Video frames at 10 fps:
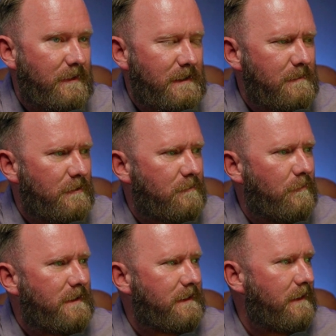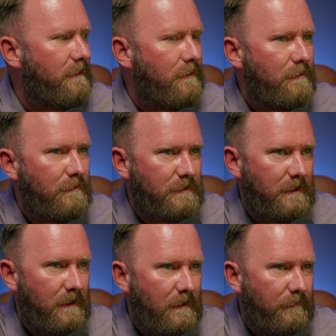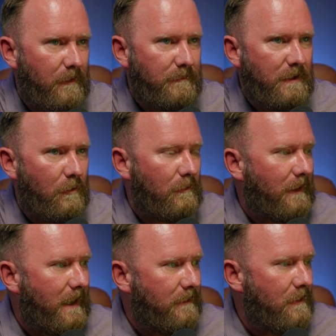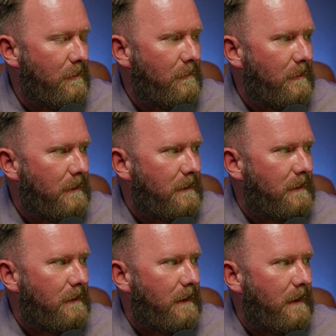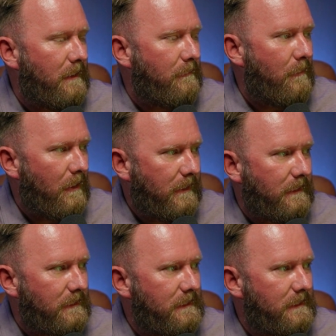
This is the most recent news from the Orlando market.